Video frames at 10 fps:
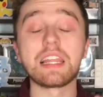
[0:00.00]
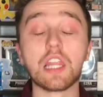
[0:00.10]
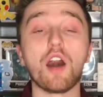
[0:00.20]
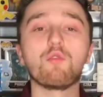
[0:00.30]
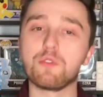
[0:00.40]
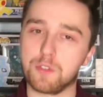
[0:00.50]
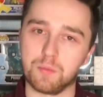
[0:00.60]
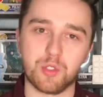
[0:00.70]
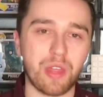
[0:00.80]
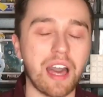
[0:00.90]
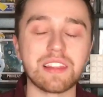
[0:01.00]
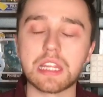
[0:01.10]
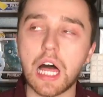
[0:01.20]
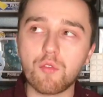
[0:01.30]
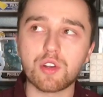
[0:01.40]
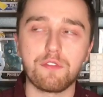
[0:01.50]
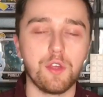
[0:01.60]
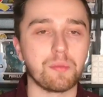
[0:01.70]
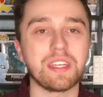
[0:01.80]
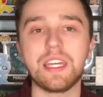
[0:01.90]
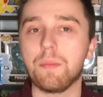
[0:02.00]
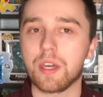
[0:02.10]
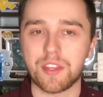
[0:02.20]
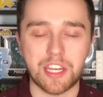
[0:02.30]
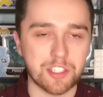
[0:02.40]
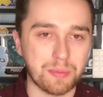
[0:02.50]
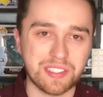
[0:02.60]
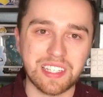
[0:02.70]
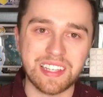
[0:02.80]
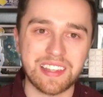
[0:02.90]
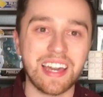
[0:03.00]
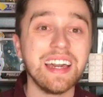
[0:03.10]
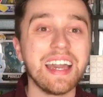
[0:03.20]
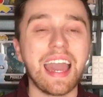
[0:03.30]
I love when films do that. I love when a film can keep me on the edge of my seat like that